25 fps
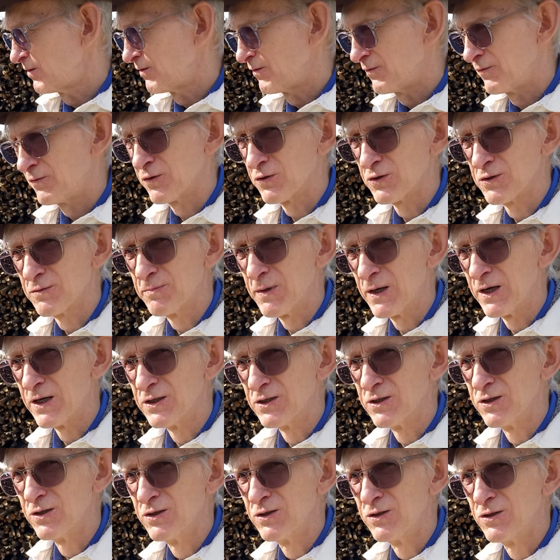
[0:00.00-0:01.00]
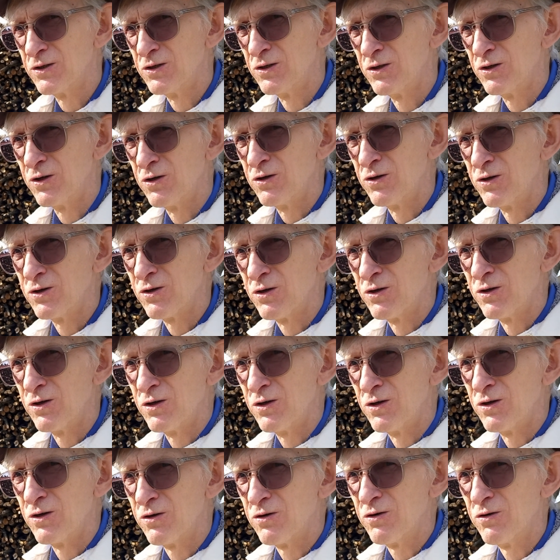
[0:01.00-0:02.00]
first part
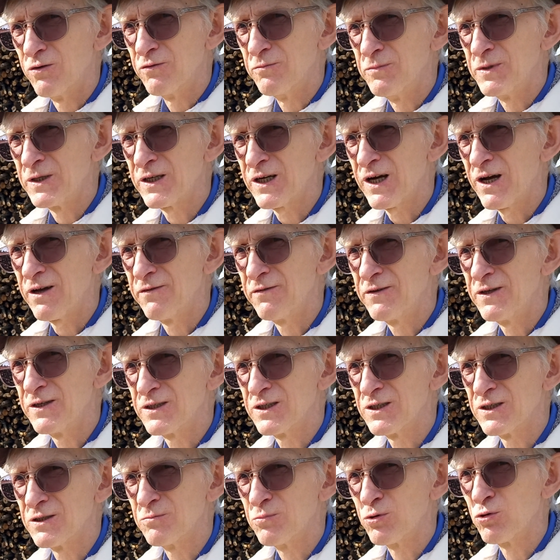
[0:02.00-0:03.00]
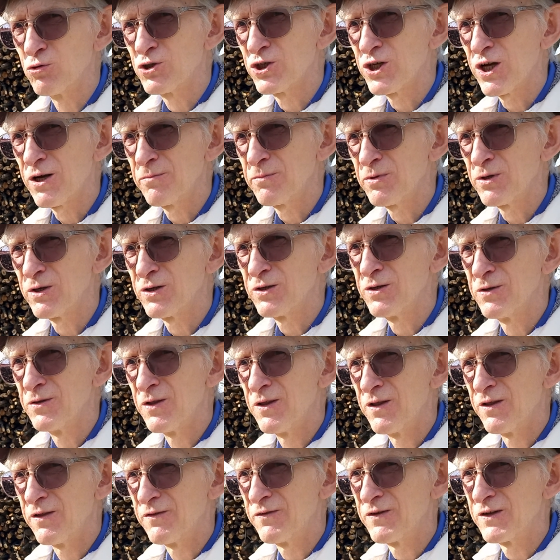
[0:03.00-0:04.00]
of beehive. This is brood chamber,
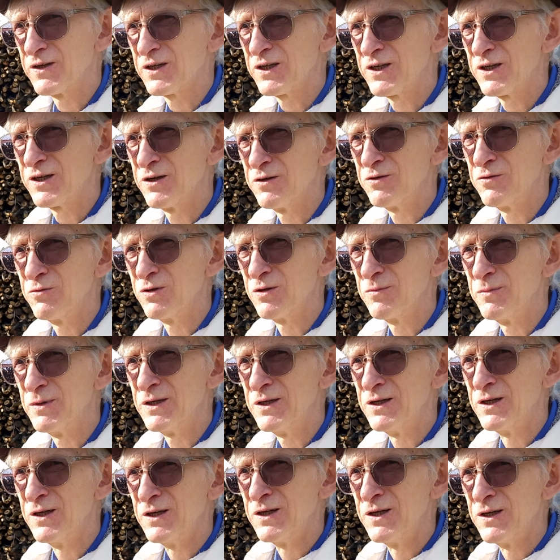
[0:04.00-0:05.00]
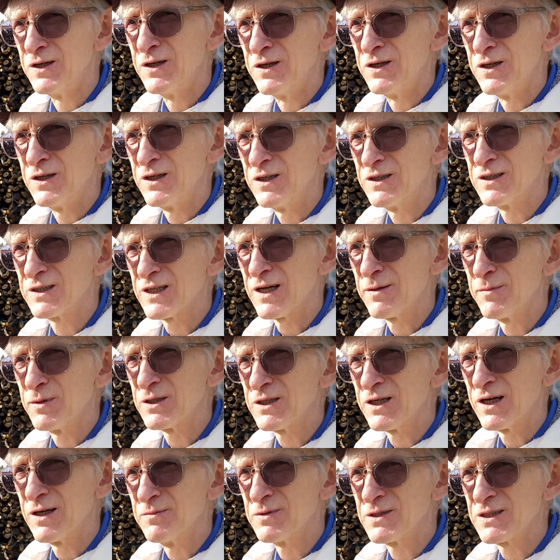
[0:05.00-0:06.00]
then here will be in
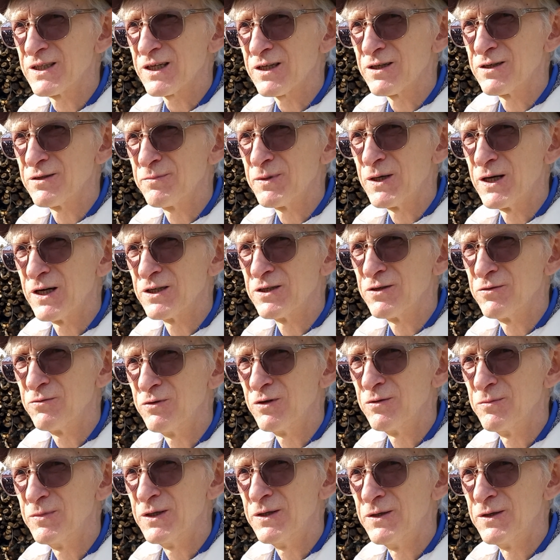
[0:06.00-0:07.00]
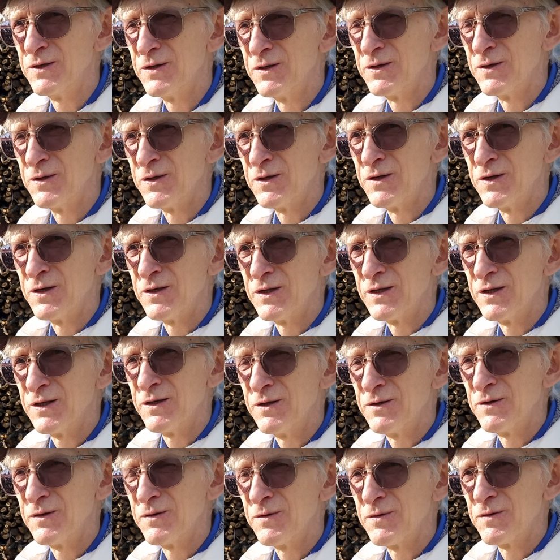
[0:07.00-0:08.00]
summertime second part will be
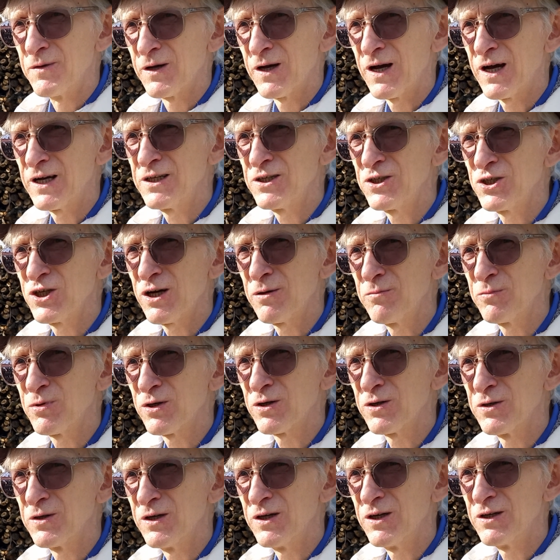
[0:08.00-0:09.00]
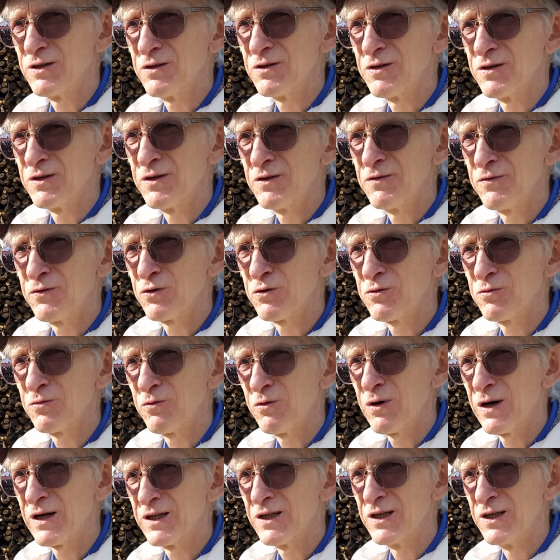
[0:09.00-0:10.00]
honey chamber, and third
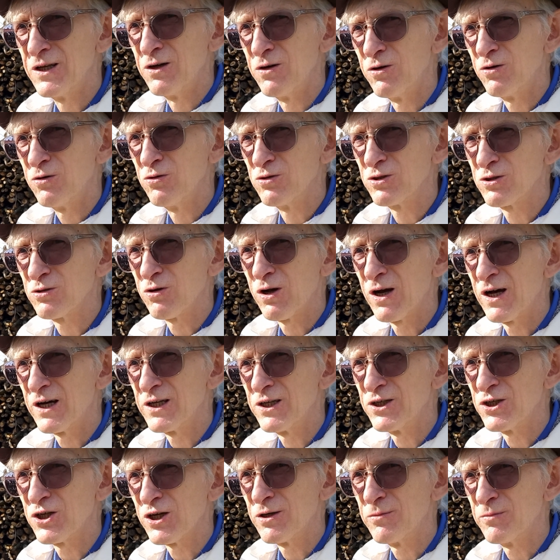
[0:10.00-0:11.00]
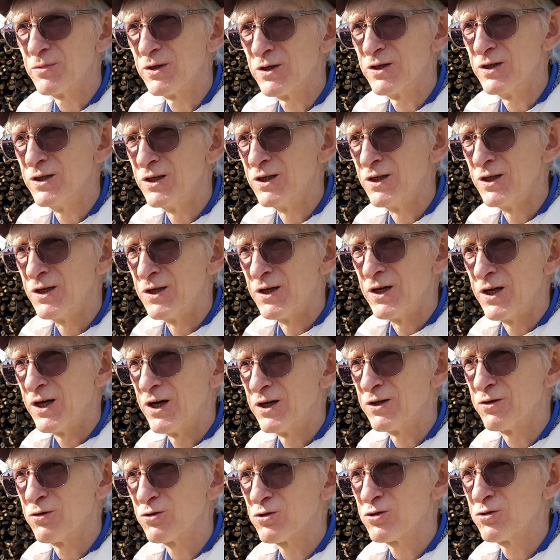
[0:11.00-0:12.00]
one also honey chamber.
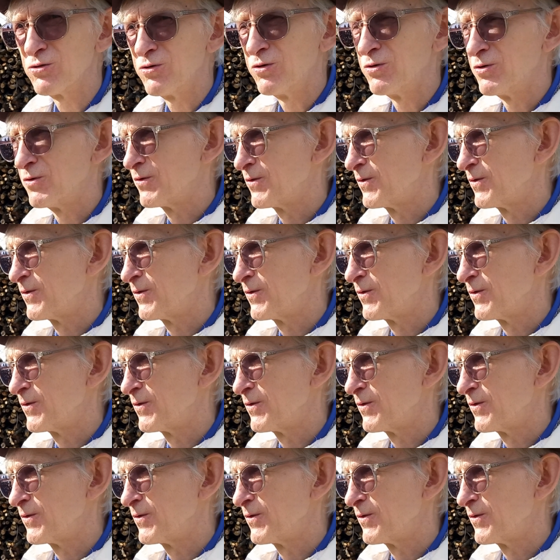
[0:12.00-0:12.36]
And also